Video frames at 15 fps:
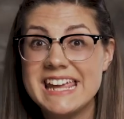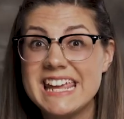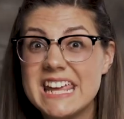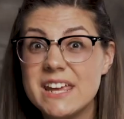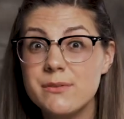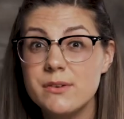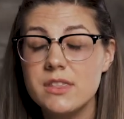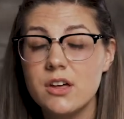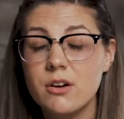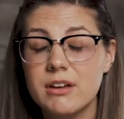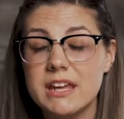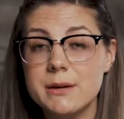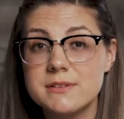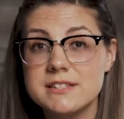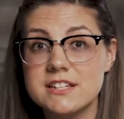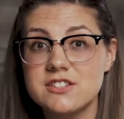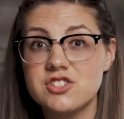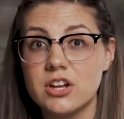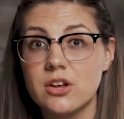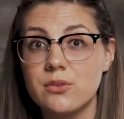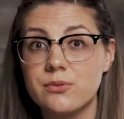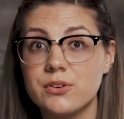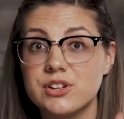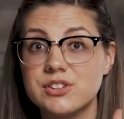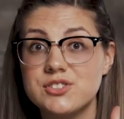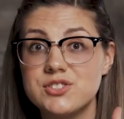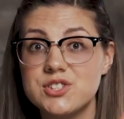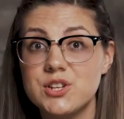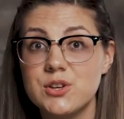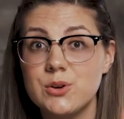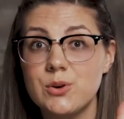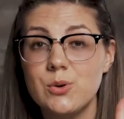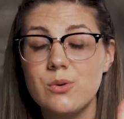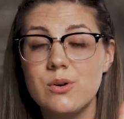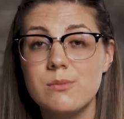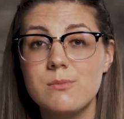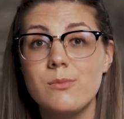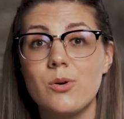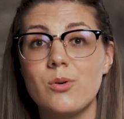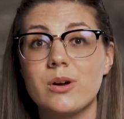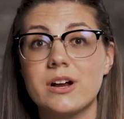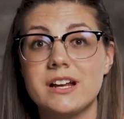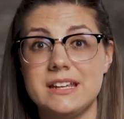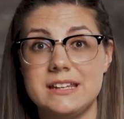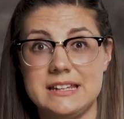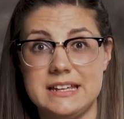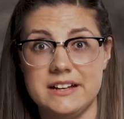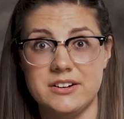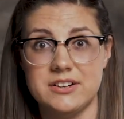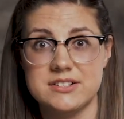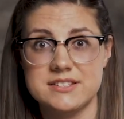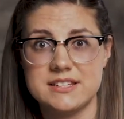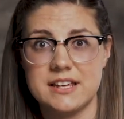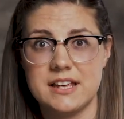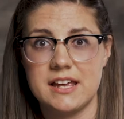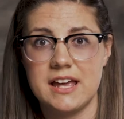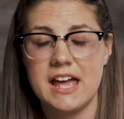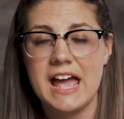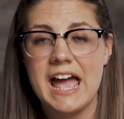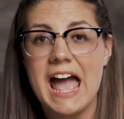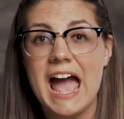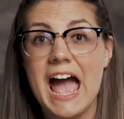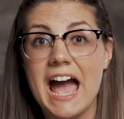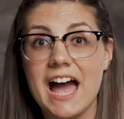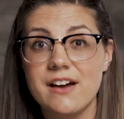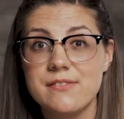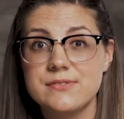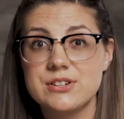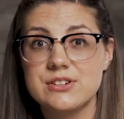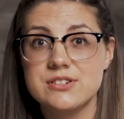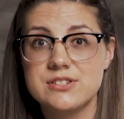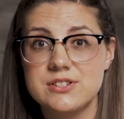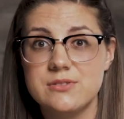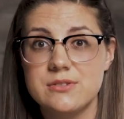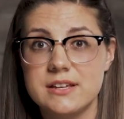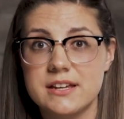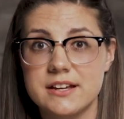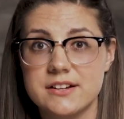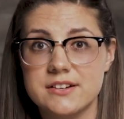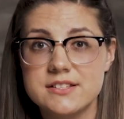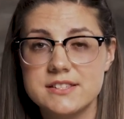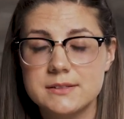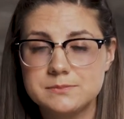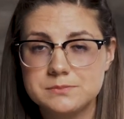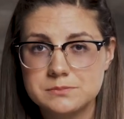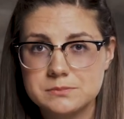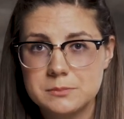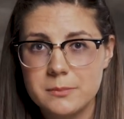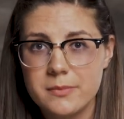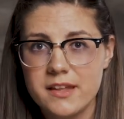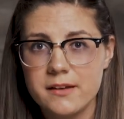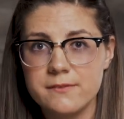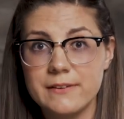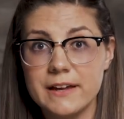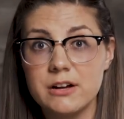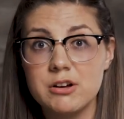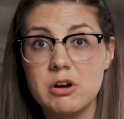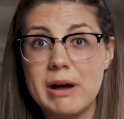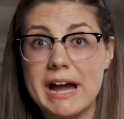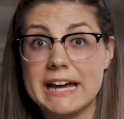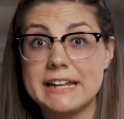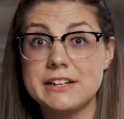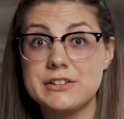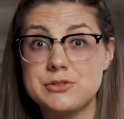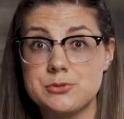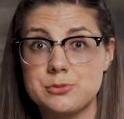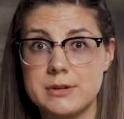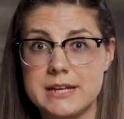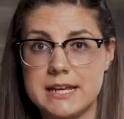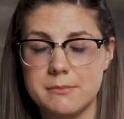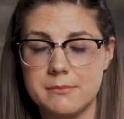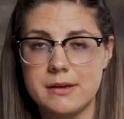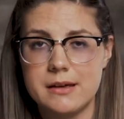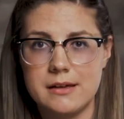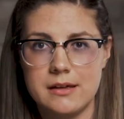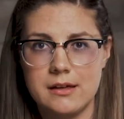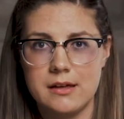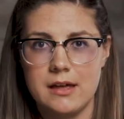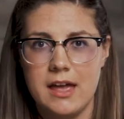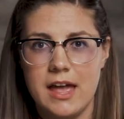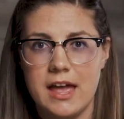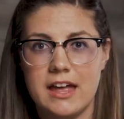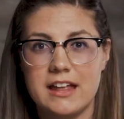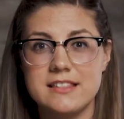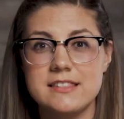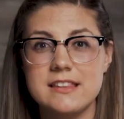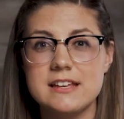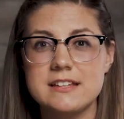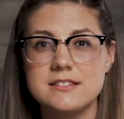even though he was in jail for 2 more years. After 2 years, Pharaoh had a dream. And